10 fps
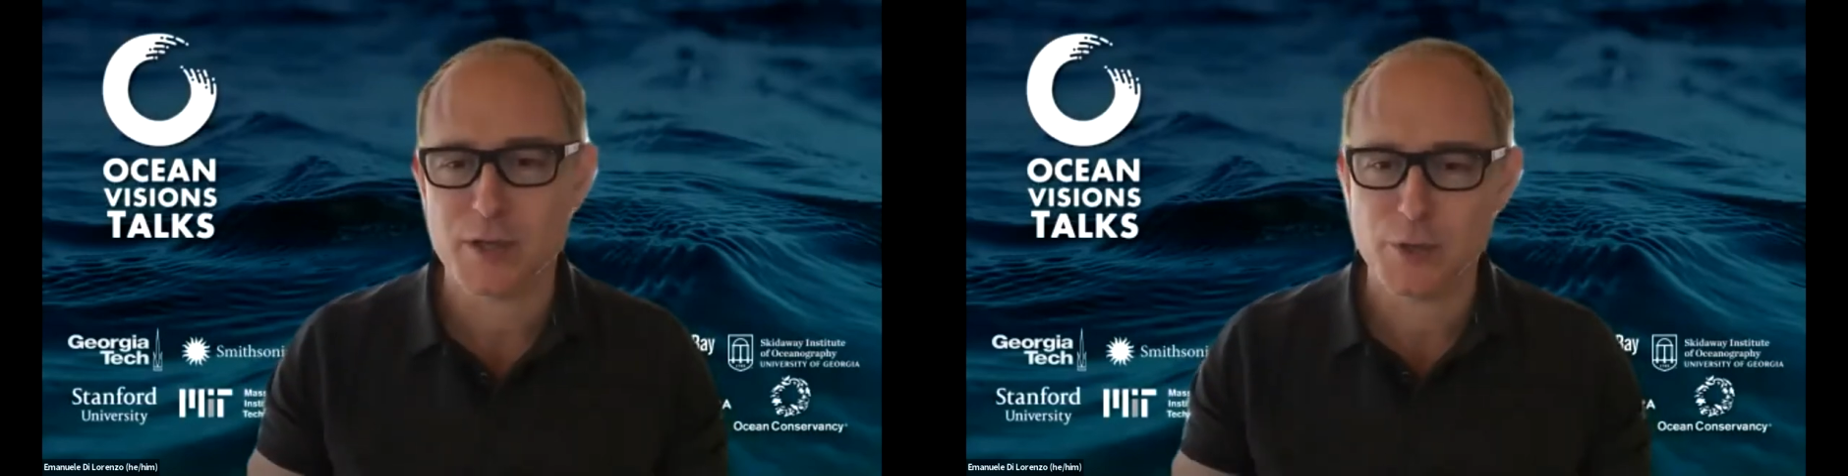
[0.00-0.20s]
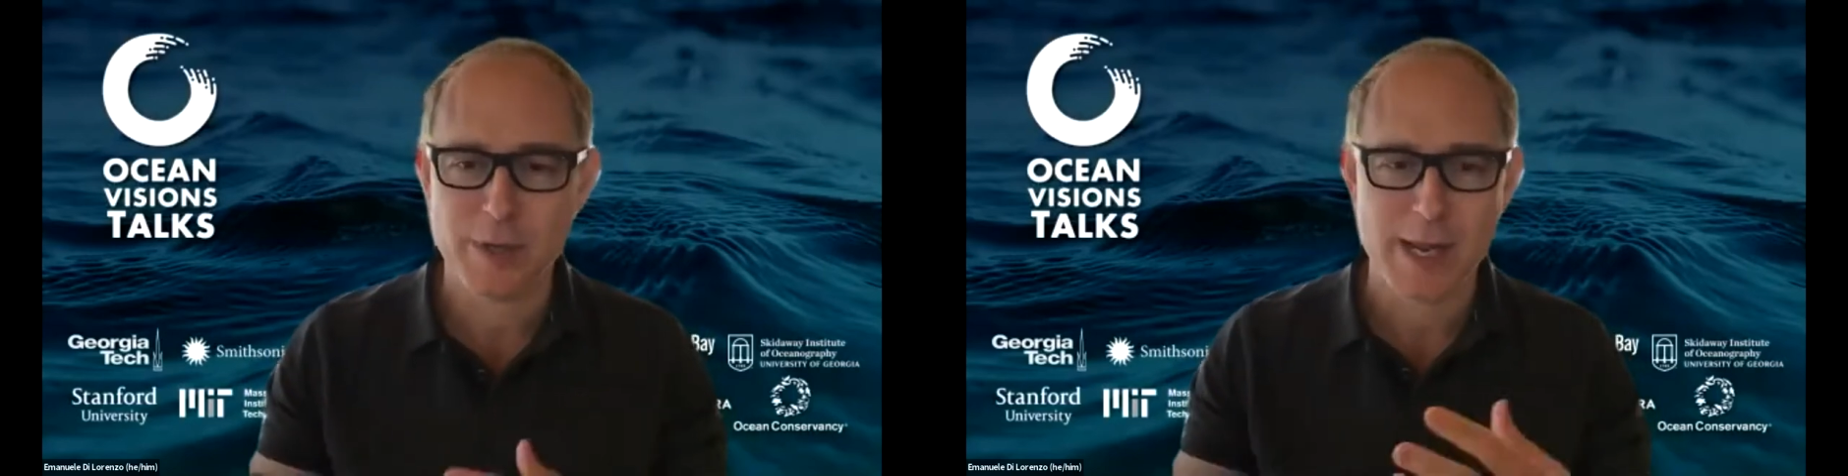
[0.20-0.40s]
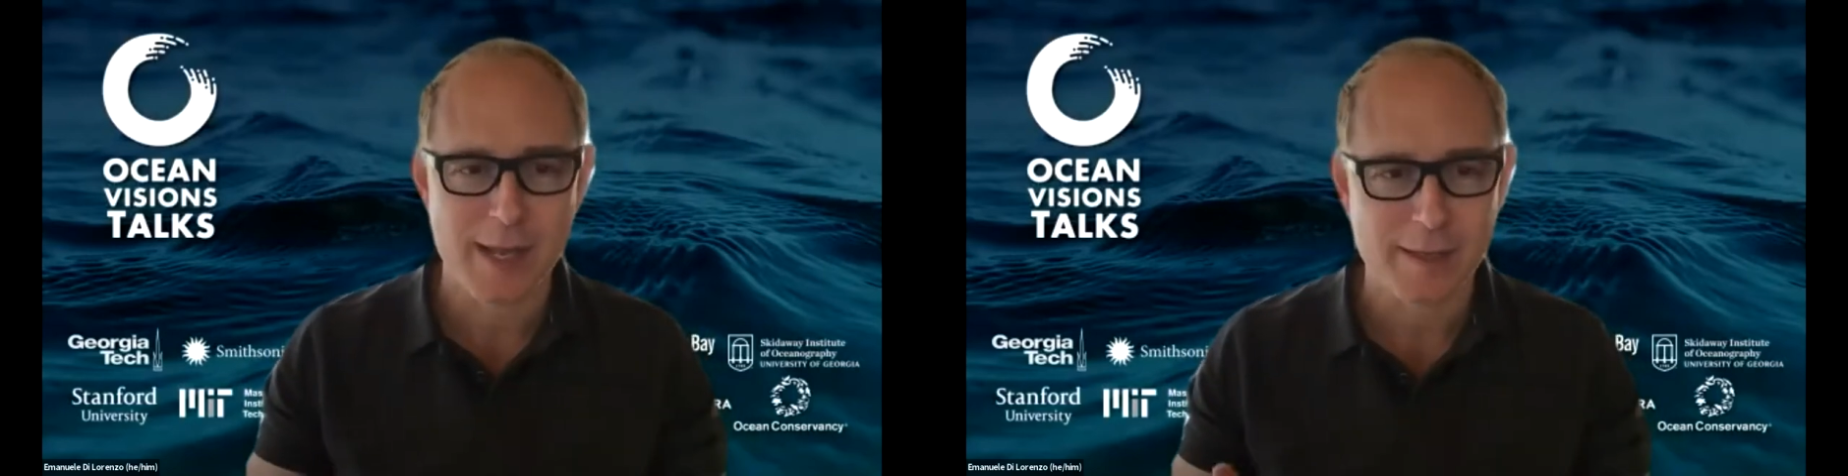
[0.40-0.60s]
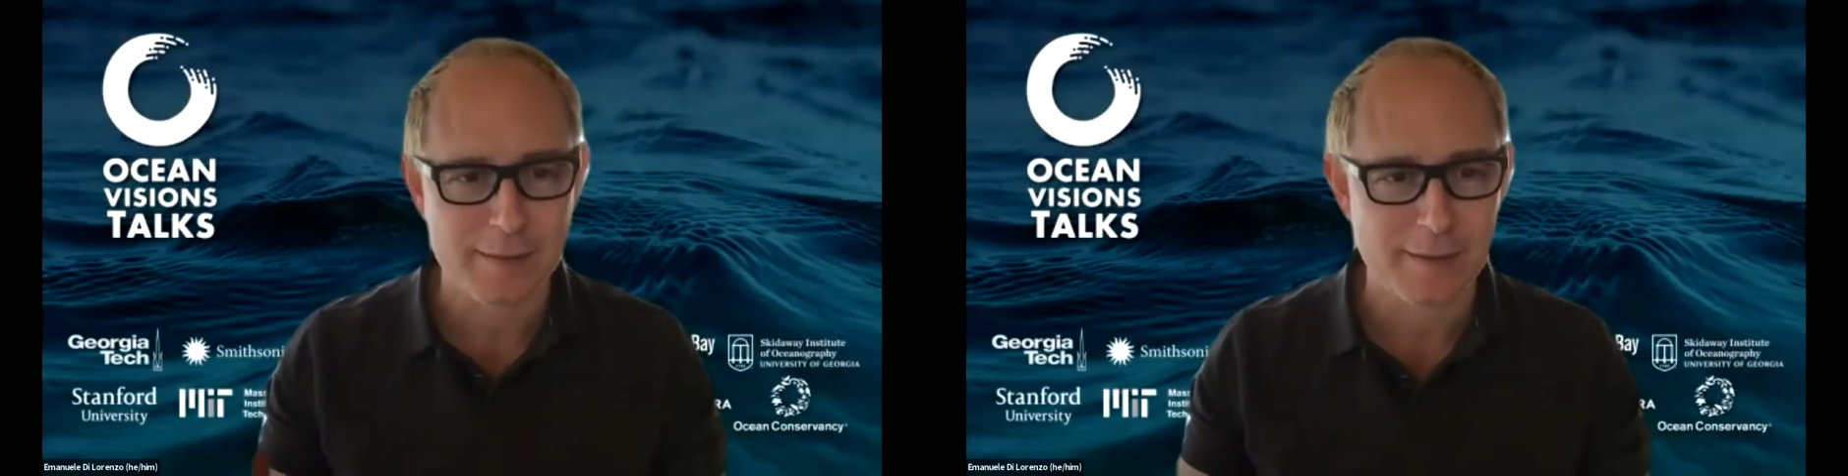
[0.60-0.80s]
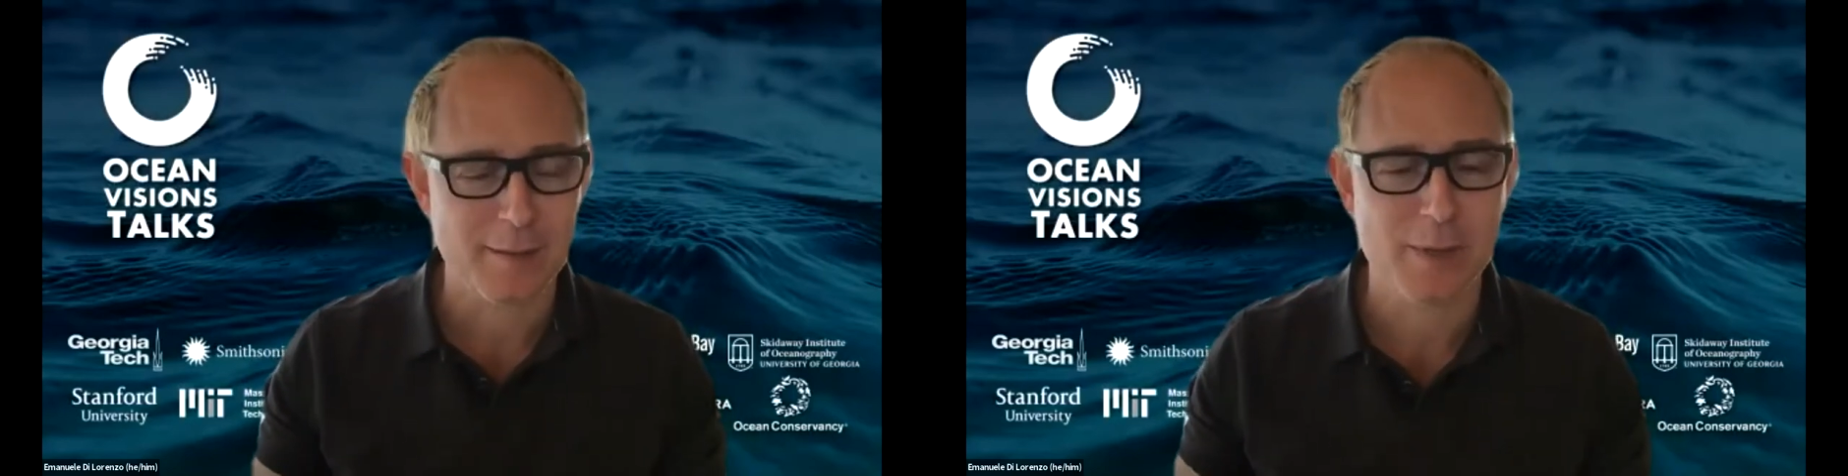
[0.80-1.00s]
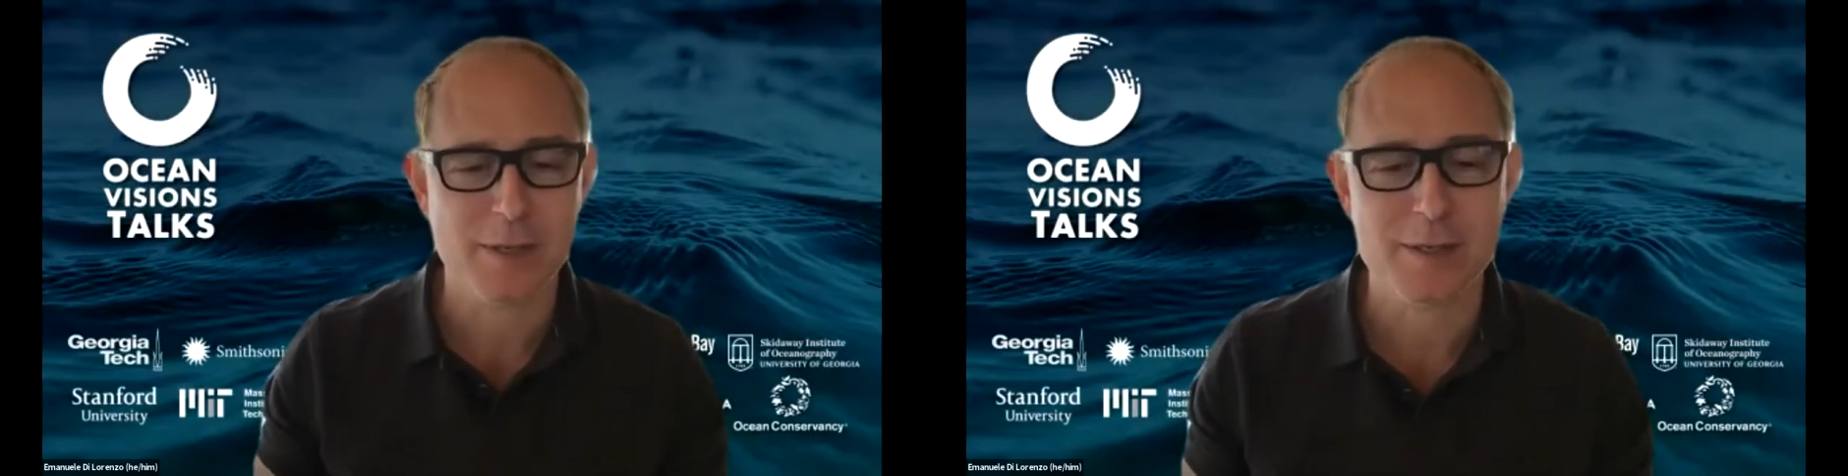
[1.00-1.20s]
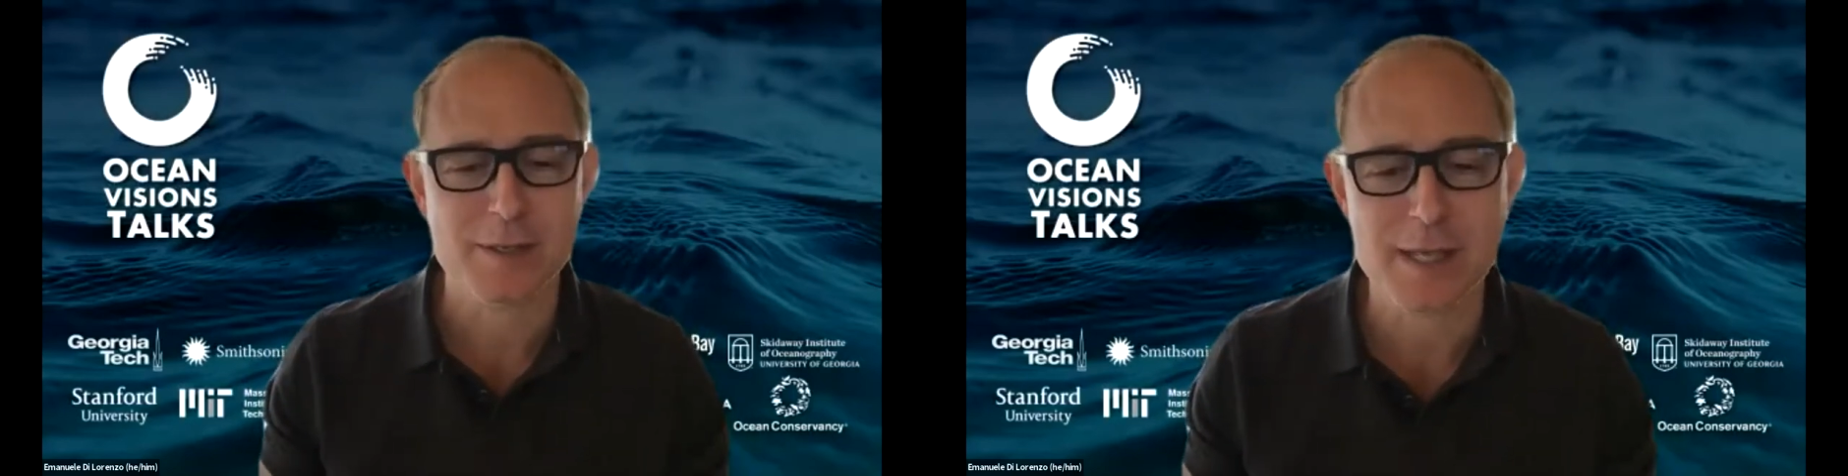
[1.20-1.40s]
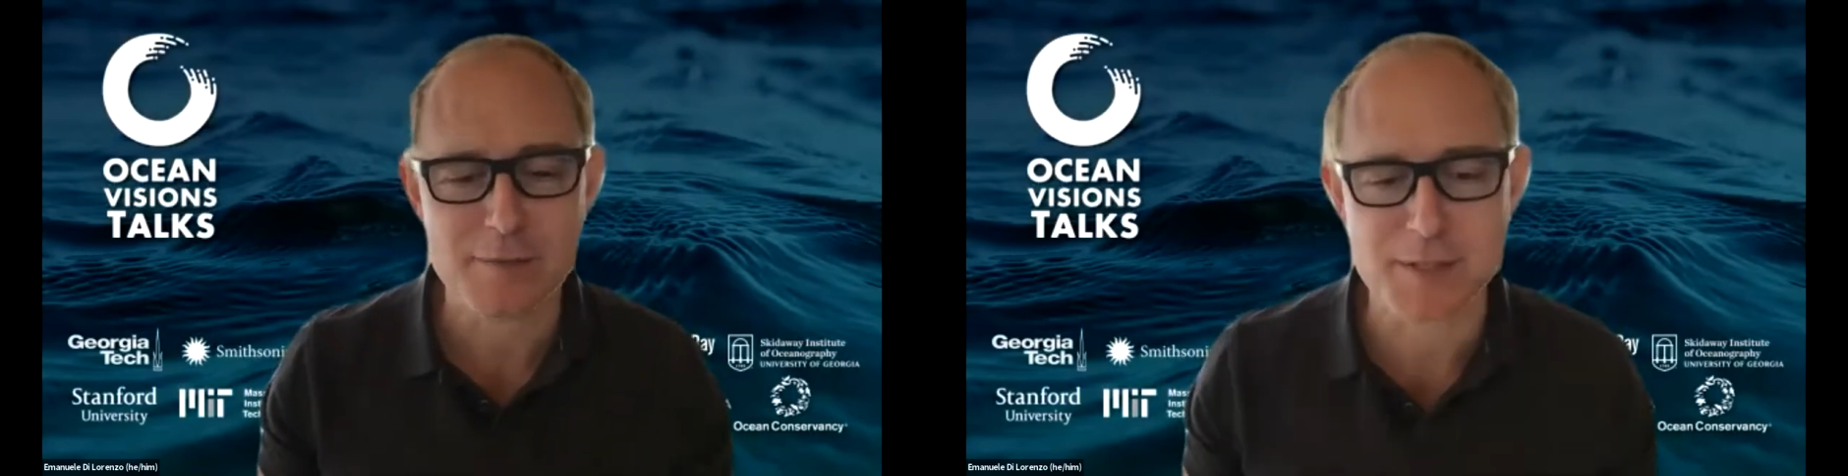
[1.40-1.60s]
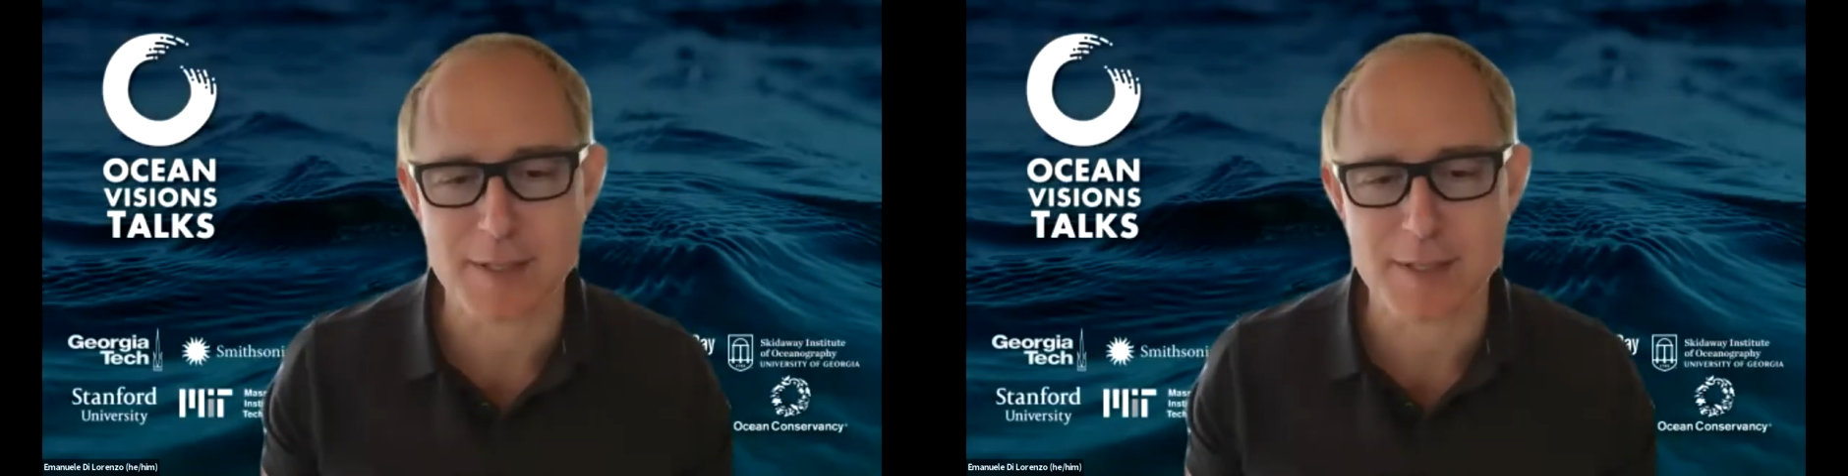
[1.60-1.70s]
Q&A among ourselves.